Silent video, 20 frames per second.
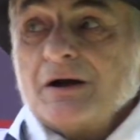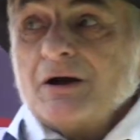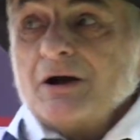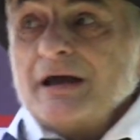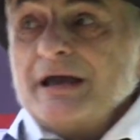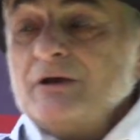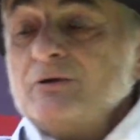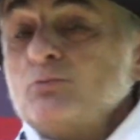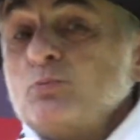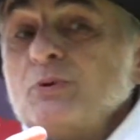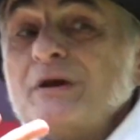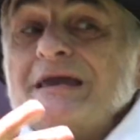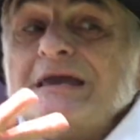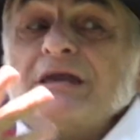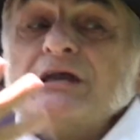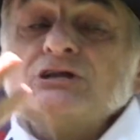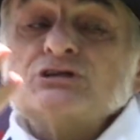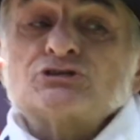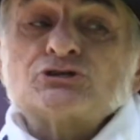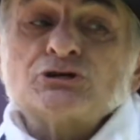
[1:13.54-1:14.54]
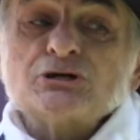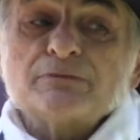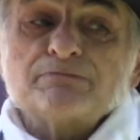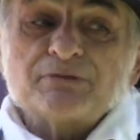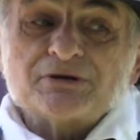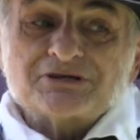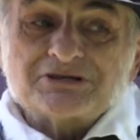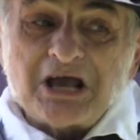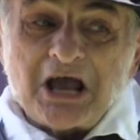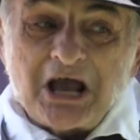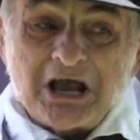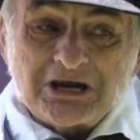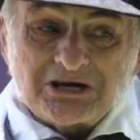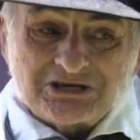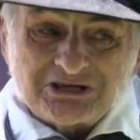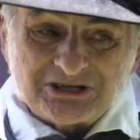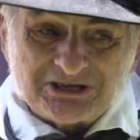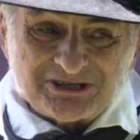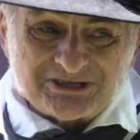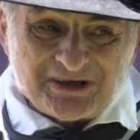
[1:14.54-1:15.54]

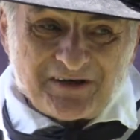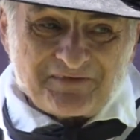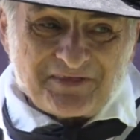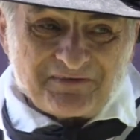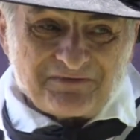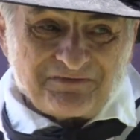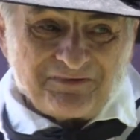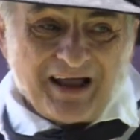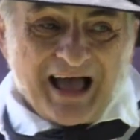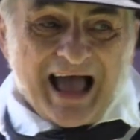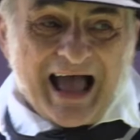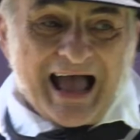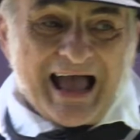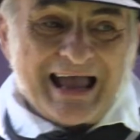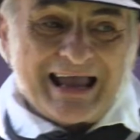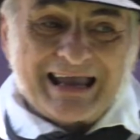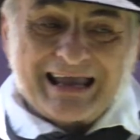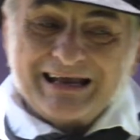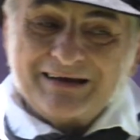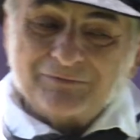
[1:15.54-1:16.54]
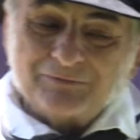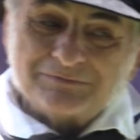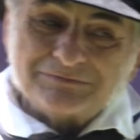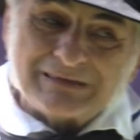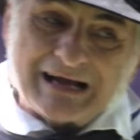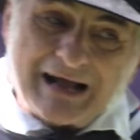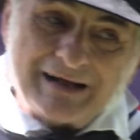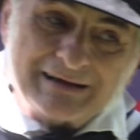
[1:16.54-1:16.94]
reinterpretations of the flag, and